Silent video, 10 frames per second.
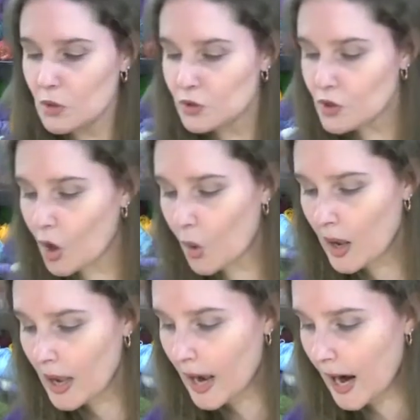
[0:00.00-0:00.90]
So
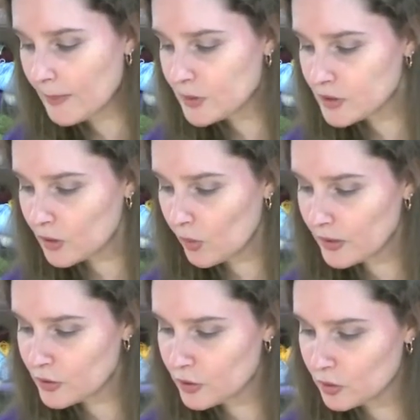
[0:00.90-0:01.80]
I'm just
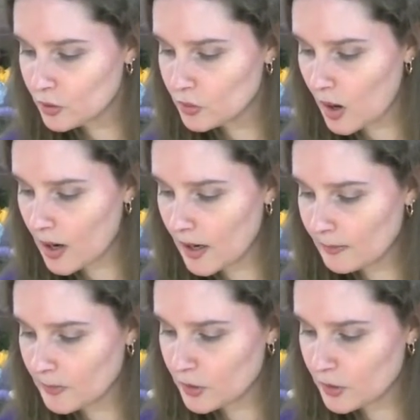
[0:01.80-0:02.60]
going to um,